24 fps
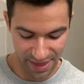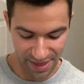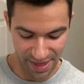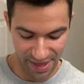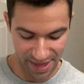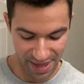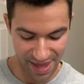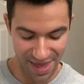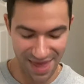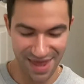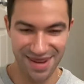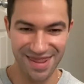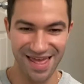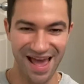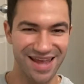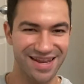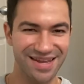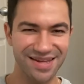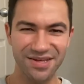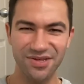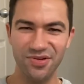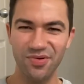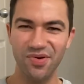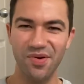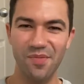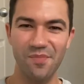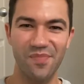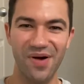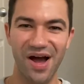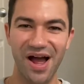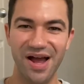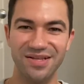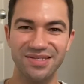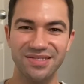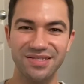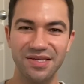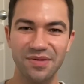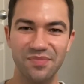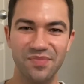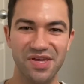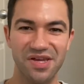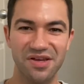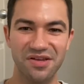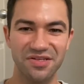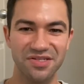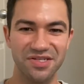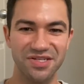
and I didn't do an unboxing because